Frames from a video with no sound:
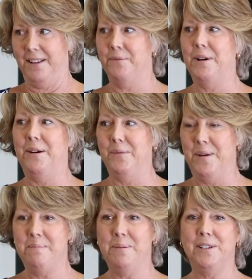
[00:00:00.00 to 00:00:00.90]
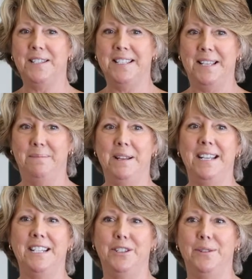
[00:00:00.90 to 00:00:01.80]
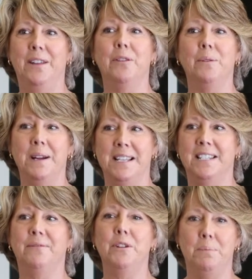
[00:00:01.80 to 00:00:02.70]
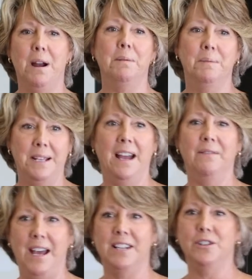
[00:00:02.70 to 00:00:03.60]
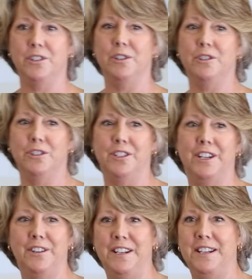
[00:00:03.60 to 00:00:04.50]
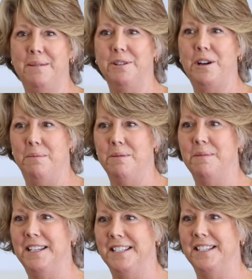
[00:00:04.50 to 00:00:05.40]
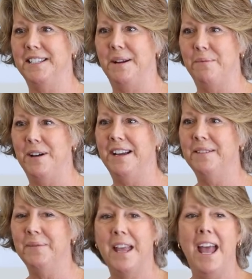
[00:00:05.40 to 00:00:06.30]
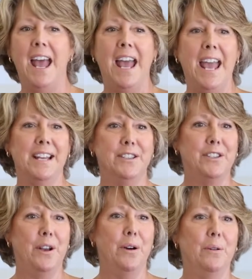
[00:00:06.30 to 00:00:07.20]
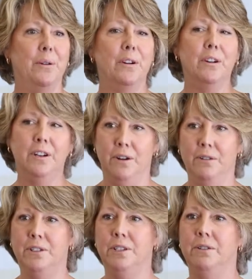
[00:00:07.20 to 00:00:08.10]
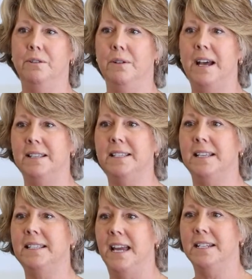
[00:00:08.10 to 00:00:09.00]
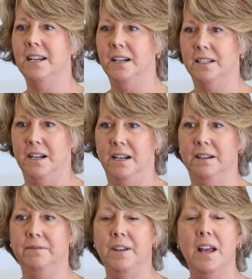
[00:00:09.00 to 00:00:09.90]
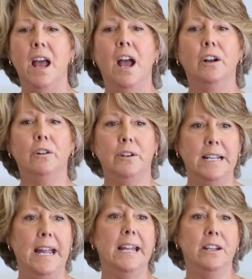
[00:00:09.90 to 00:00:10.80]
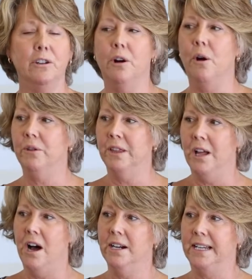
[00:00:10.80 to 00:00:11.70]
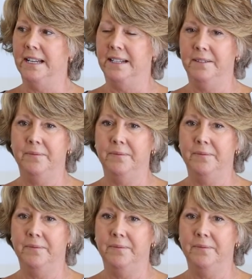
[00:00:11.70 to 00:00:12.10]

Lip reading: Well, one person's admitting to it. The rest of you probably have had your social security number compromised in some way. And so go to ssa.gov, create your own login.